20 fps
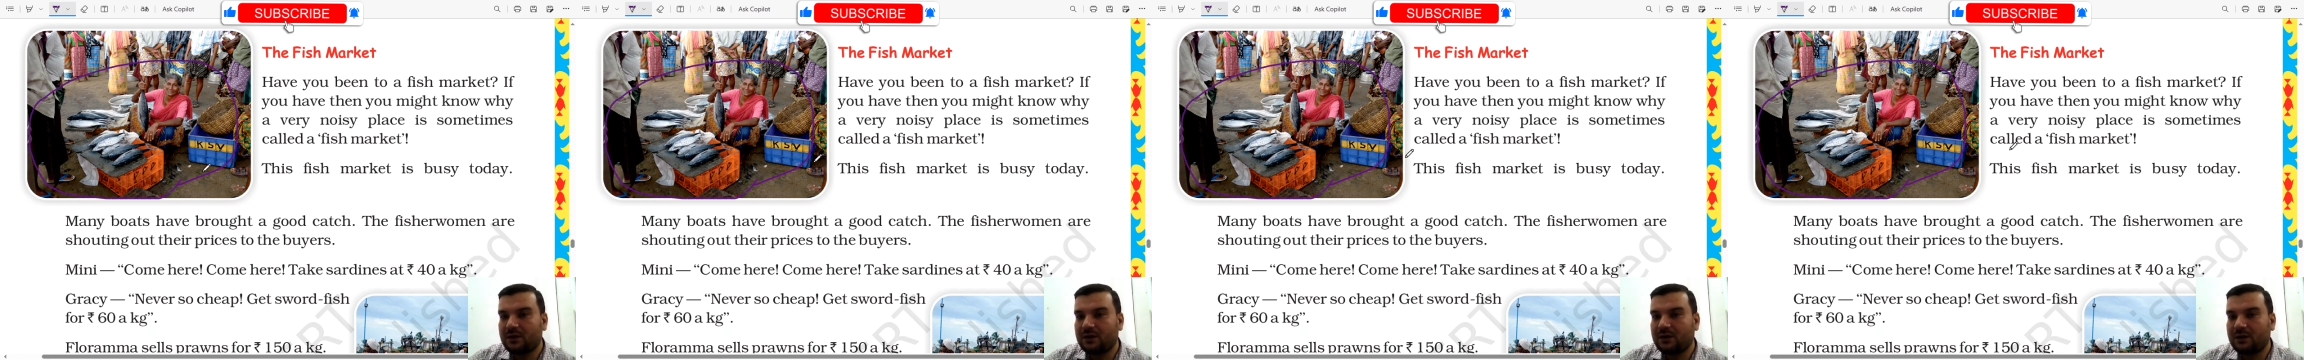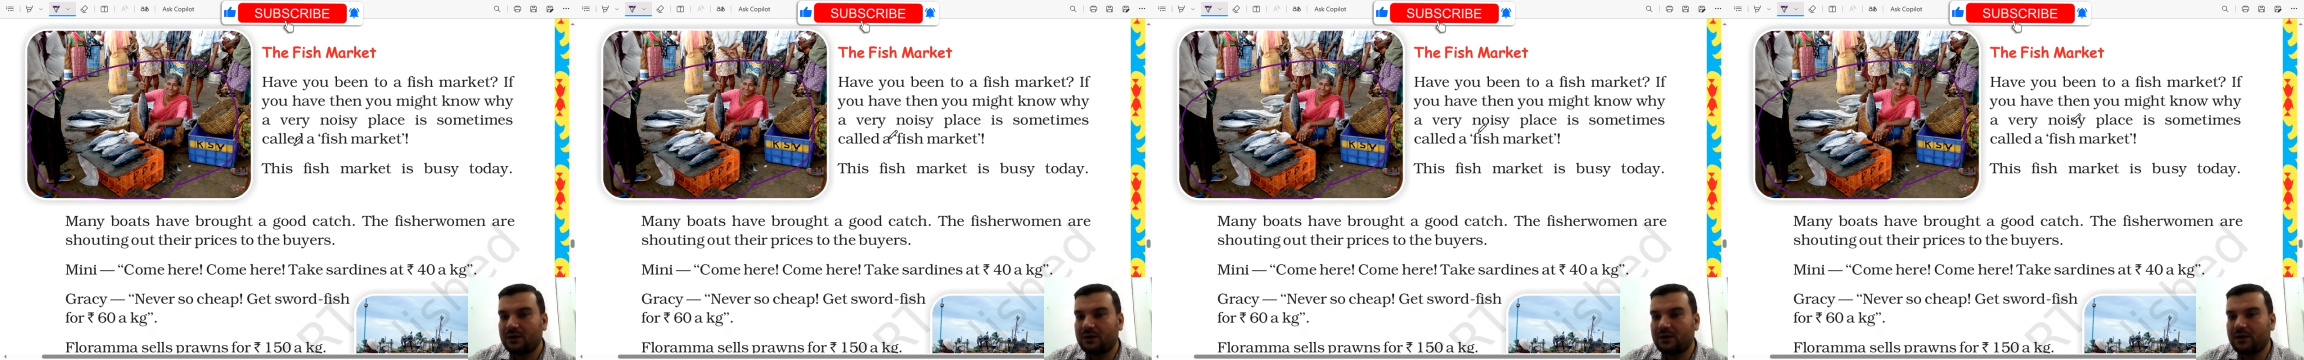
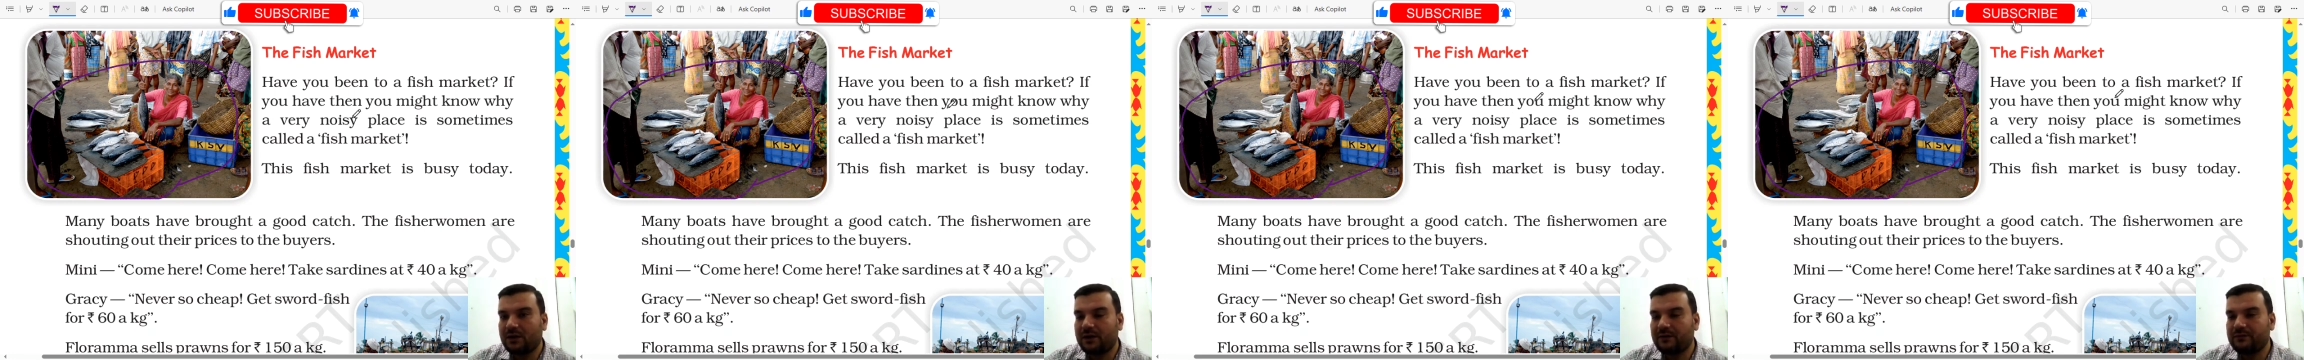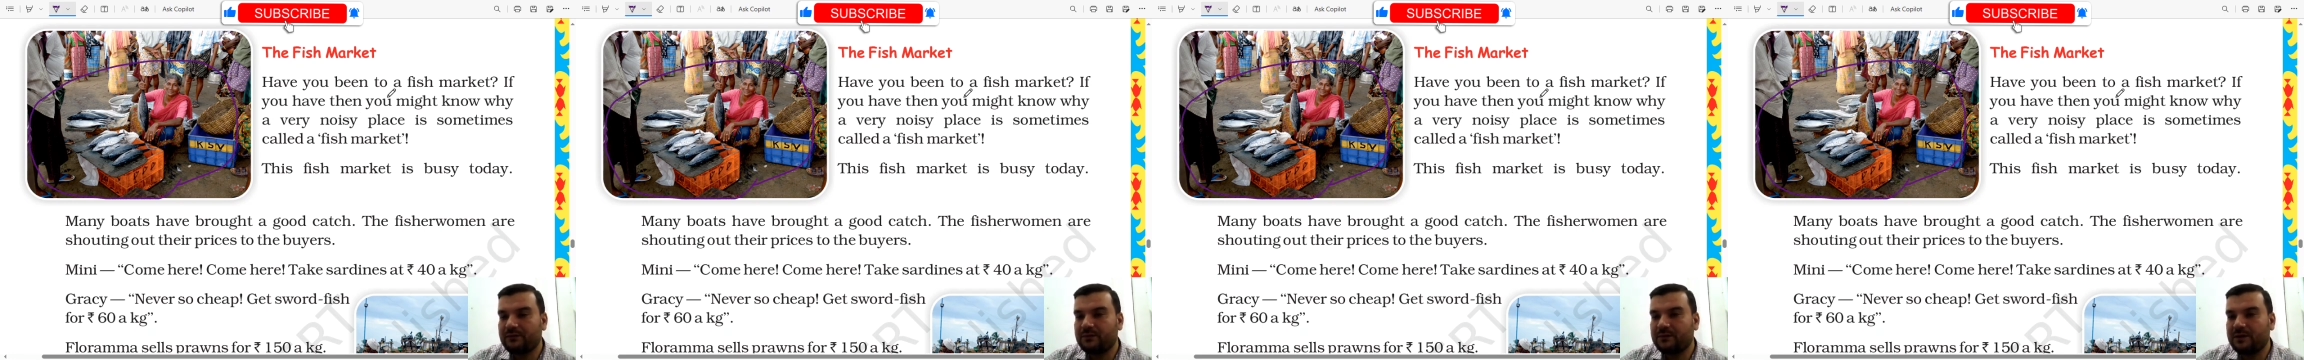
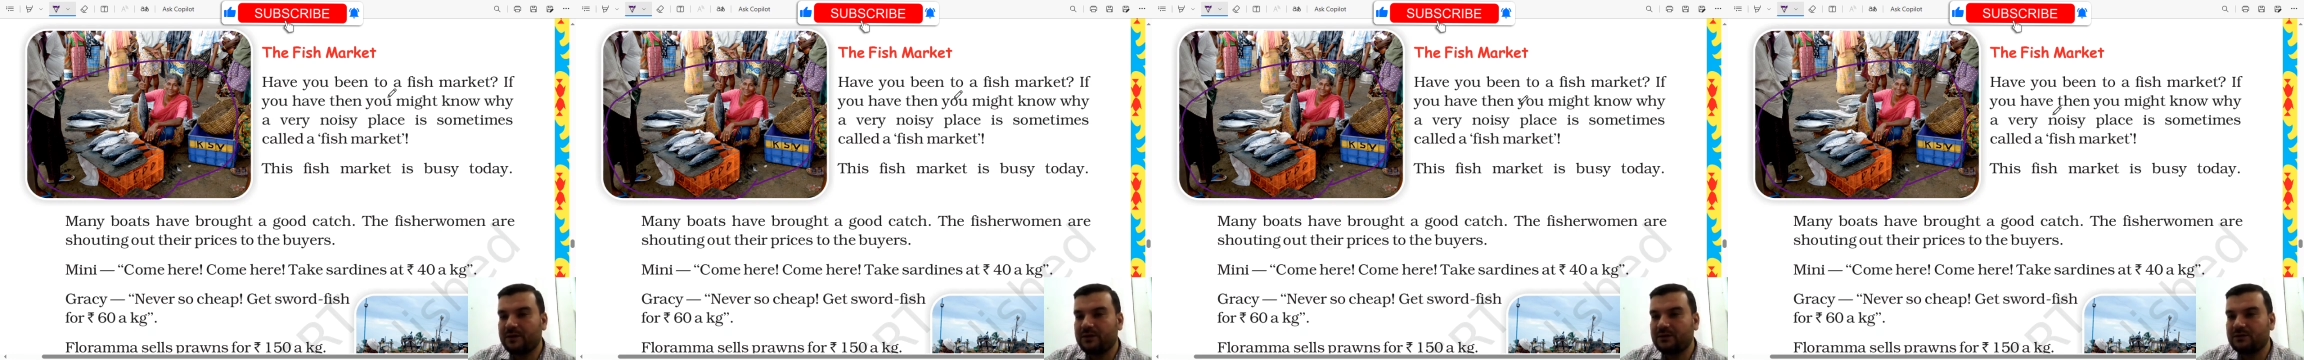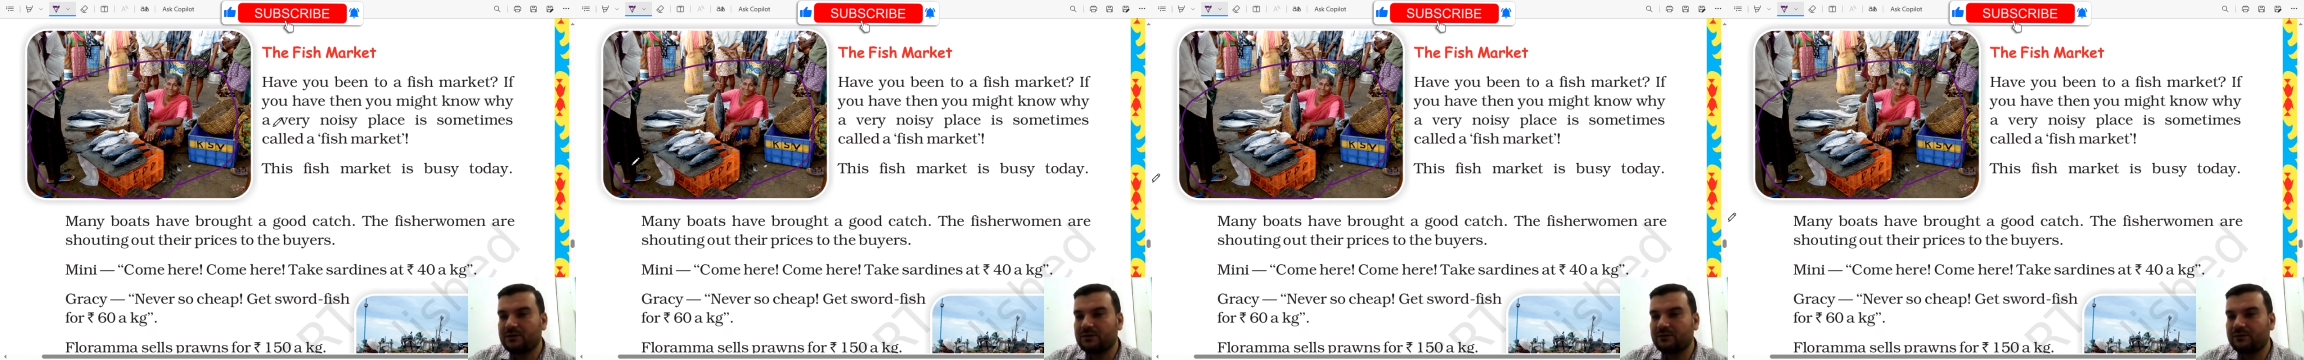Have you
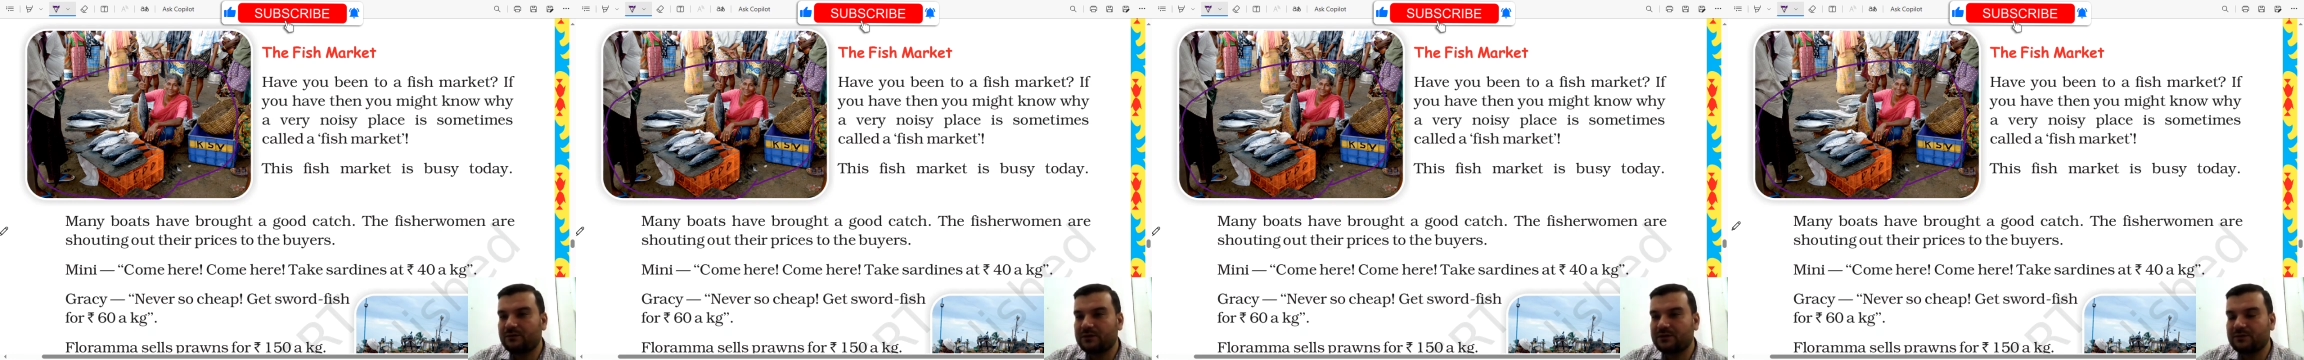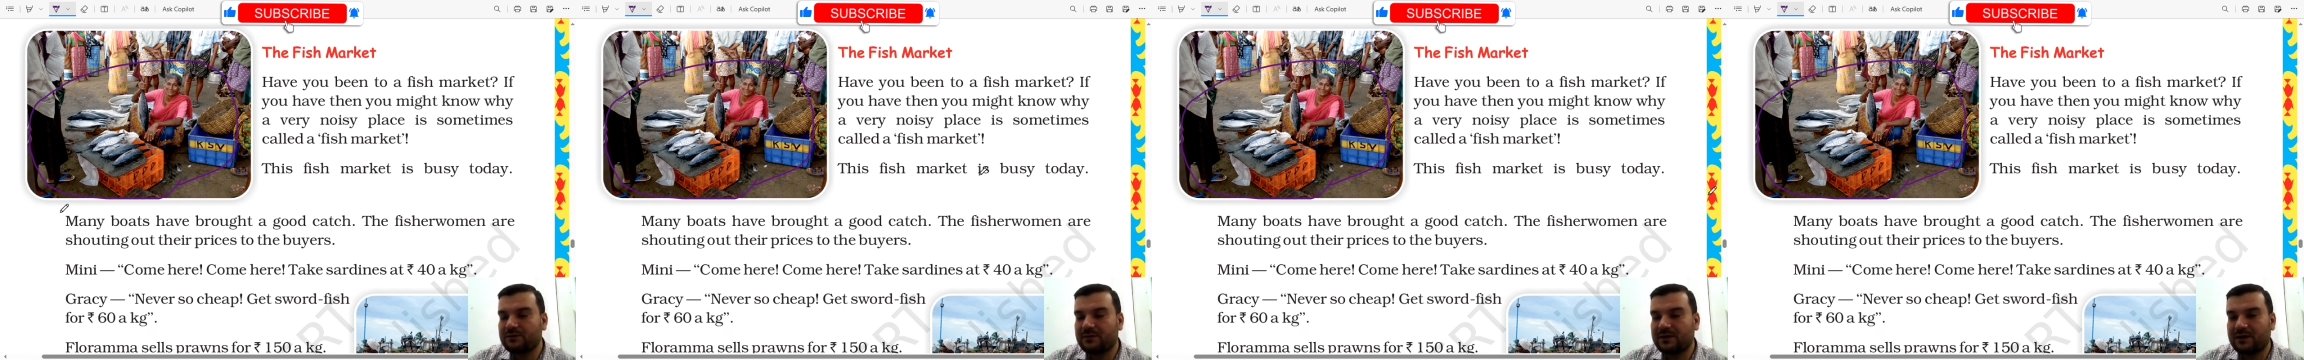been to the
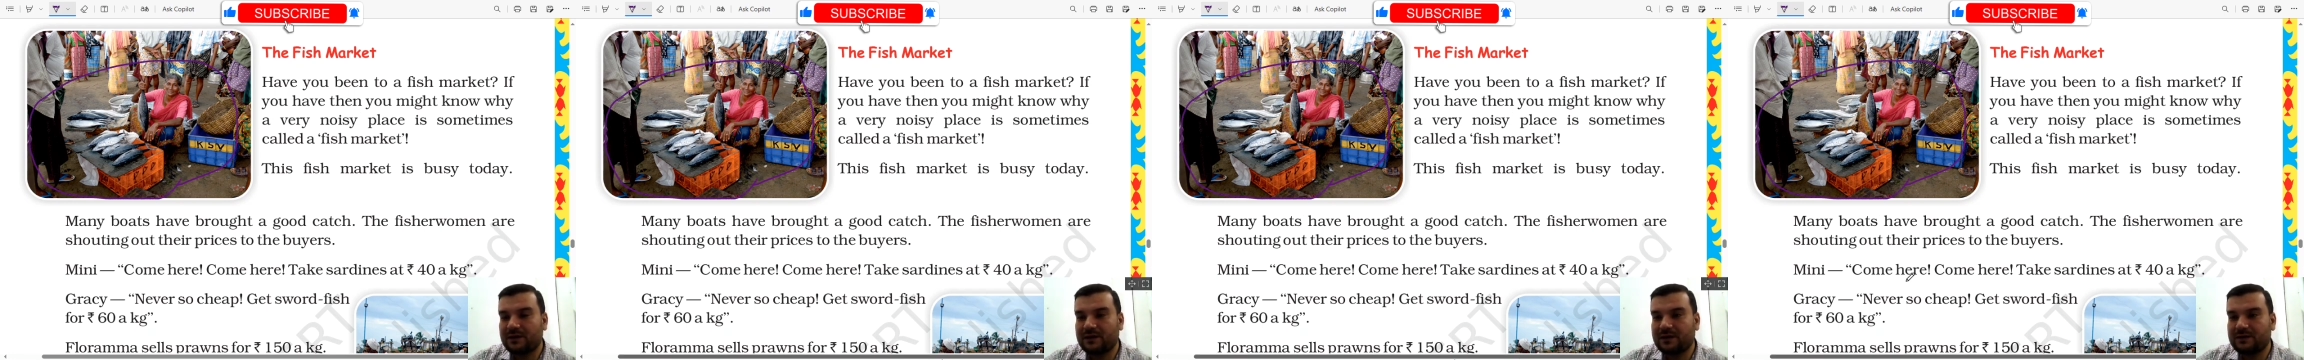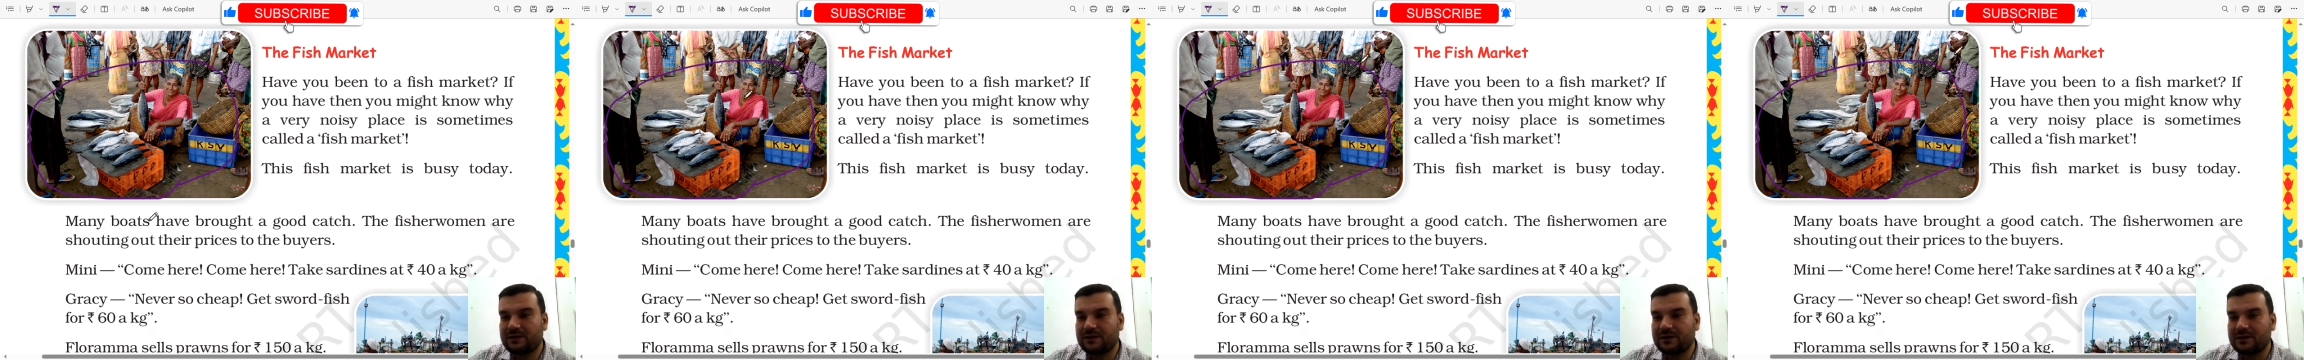fish
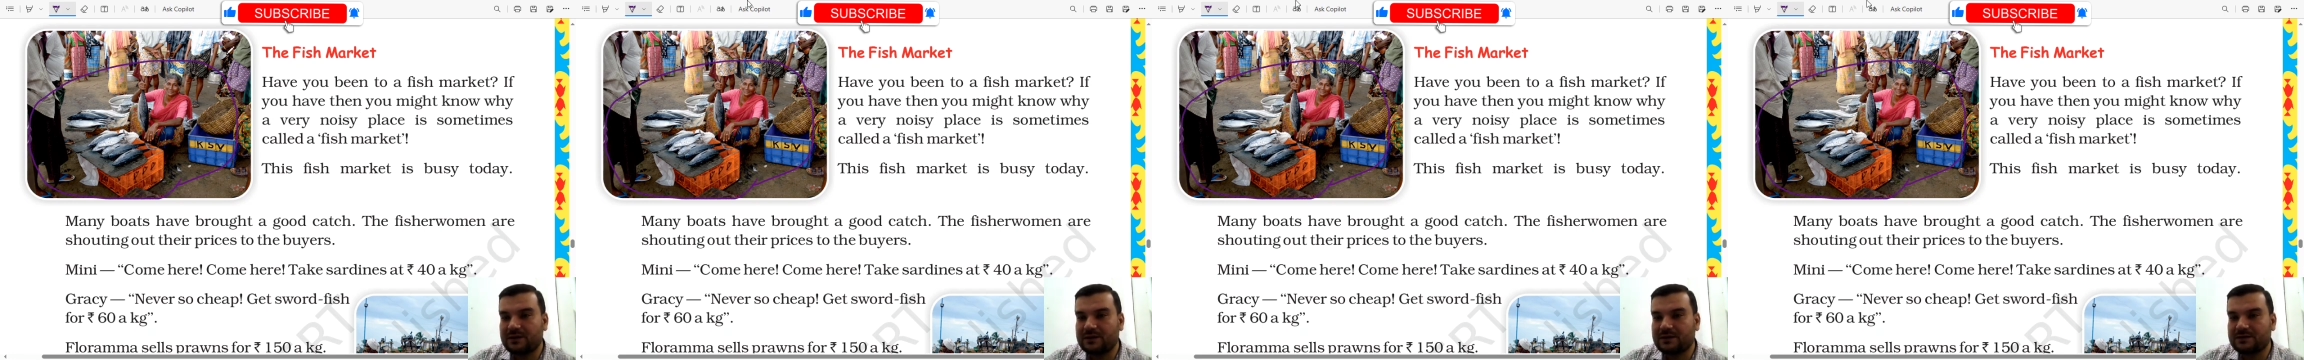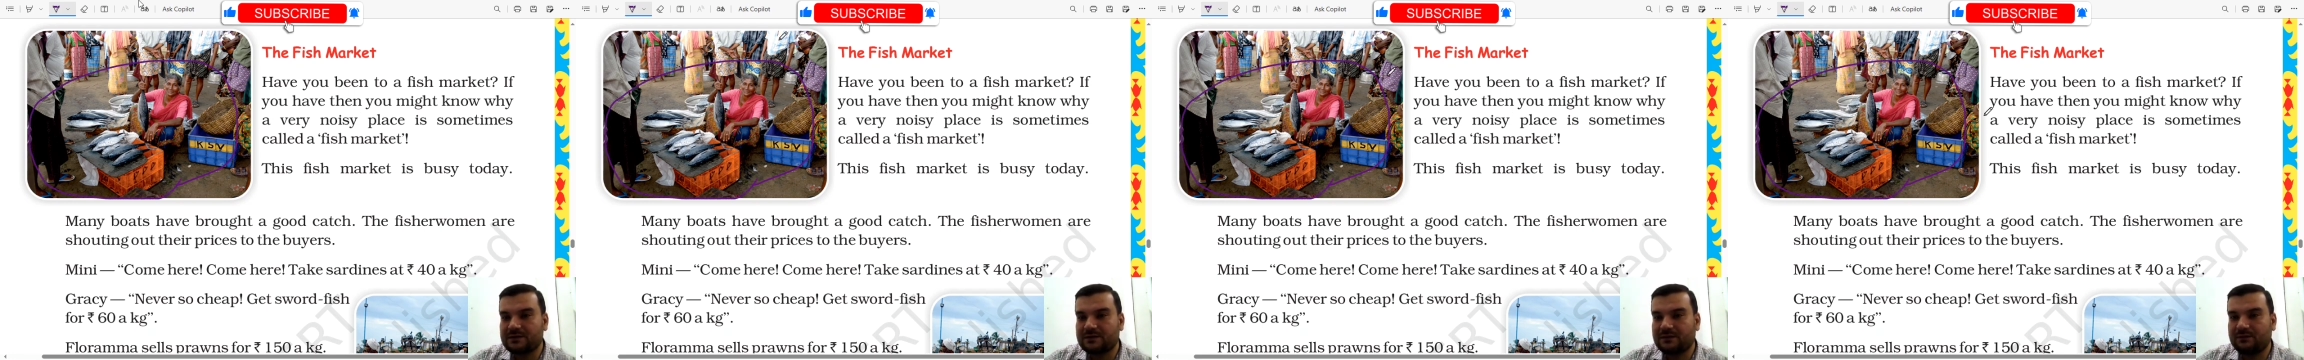market? Yes.